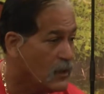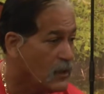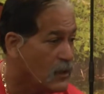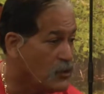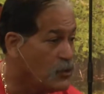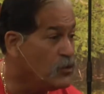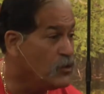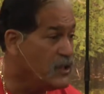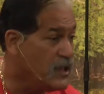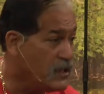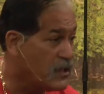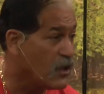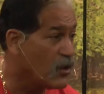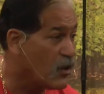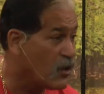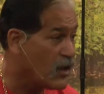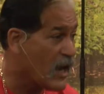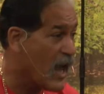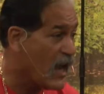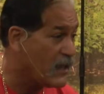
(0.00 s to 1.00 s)
You need to
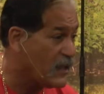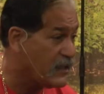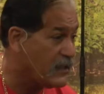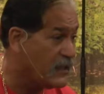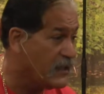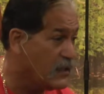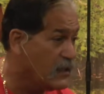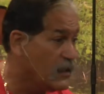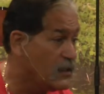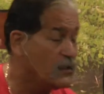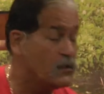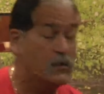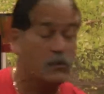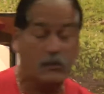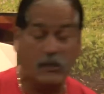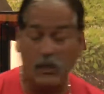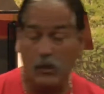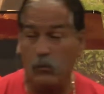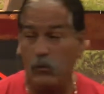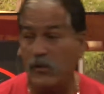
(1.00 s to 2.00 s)
learn how to deal it,
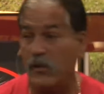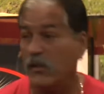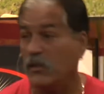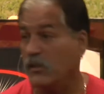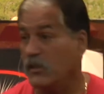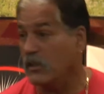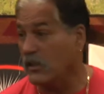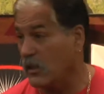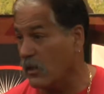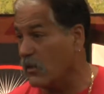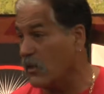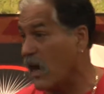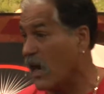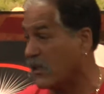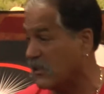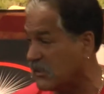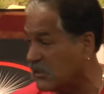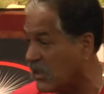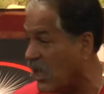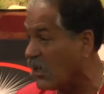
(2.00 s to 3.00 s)
deal with it. You need to learn how
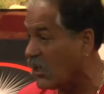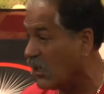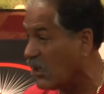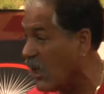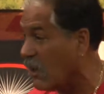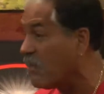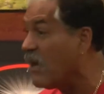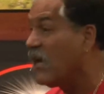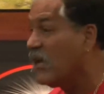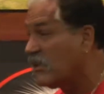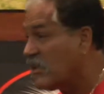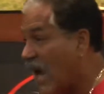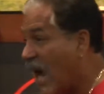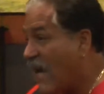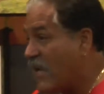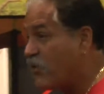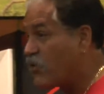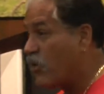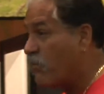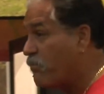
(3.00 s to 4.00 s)
to suck it up,
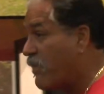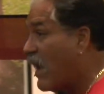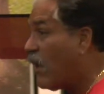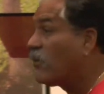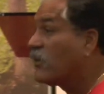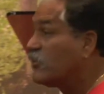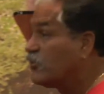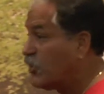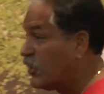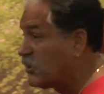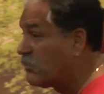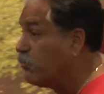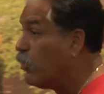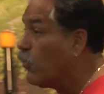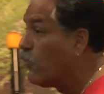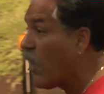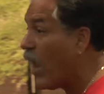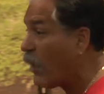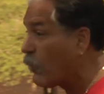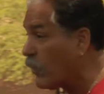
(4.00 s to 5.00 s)
tighten your belt, and just
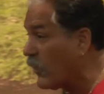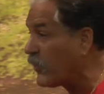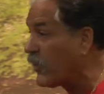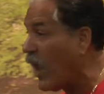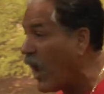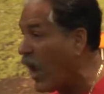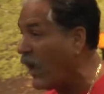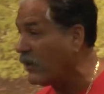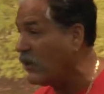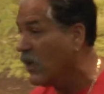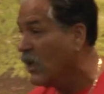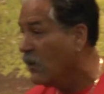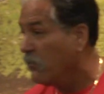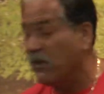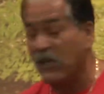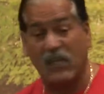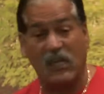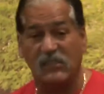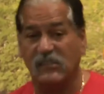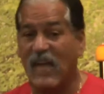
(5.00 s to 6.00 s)
move on with God.
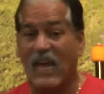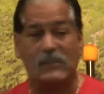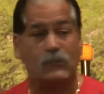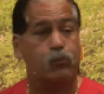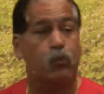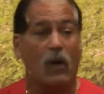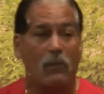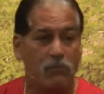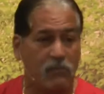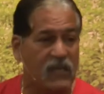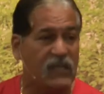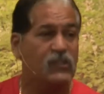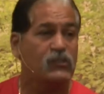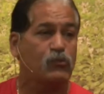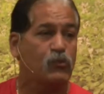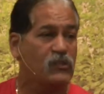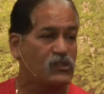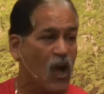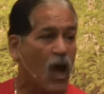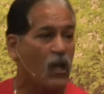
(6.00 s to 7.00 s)
Because that's what
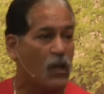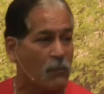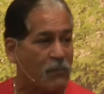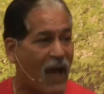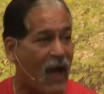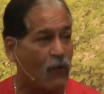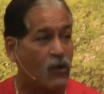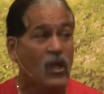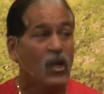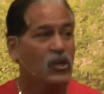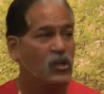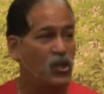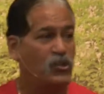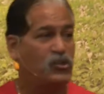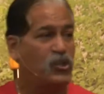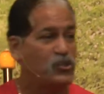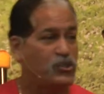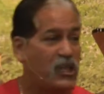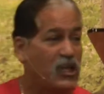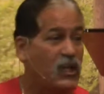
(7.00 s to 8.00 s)
ministry is all about.
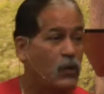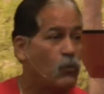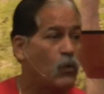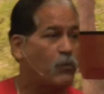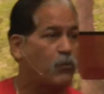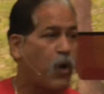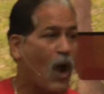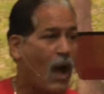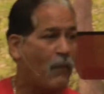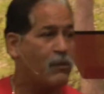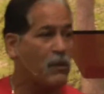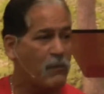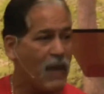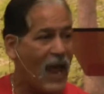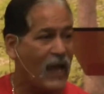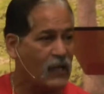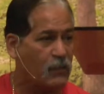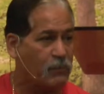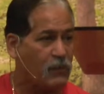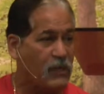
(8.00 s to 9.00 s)
Because you're dealing with
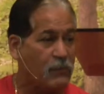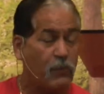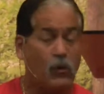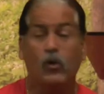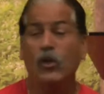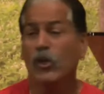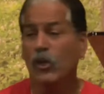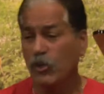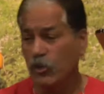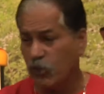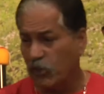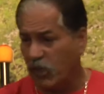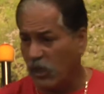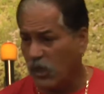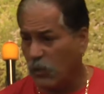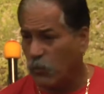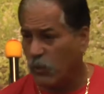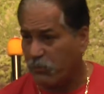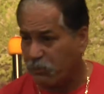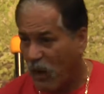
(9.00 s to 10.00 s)
problematic people, you're
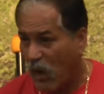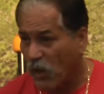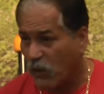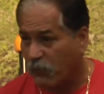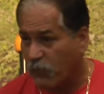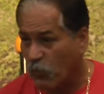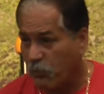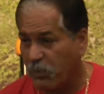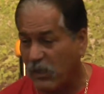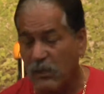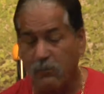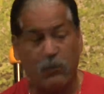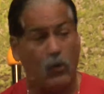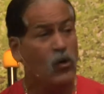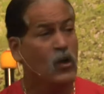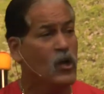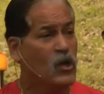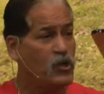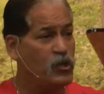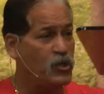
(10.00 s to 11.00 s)
dealing with hurtful
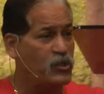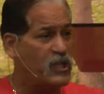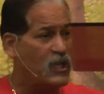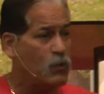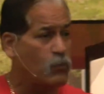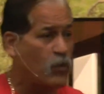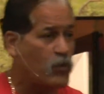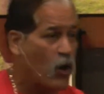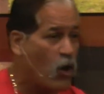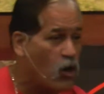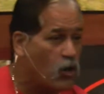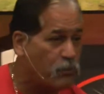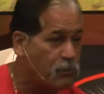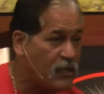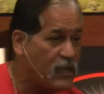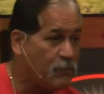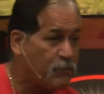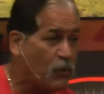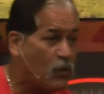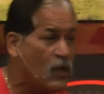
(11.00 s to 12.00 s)
people, you're dealing with hurt
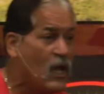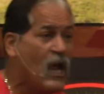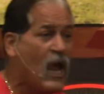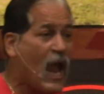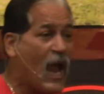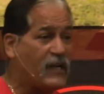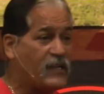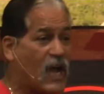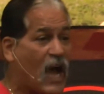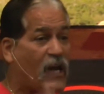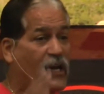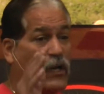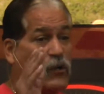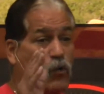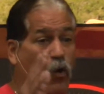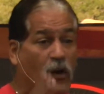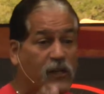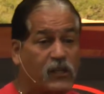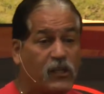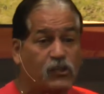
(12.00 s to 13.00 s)
people, and God
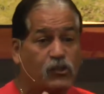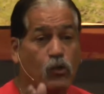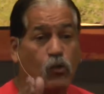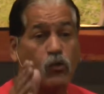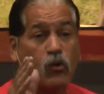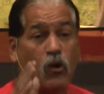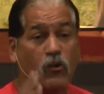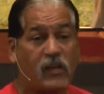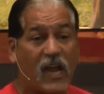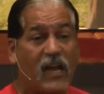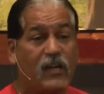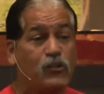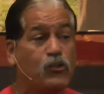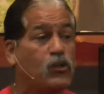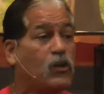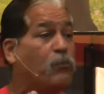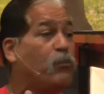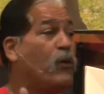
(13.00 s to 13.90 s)
anointed you and ordained you to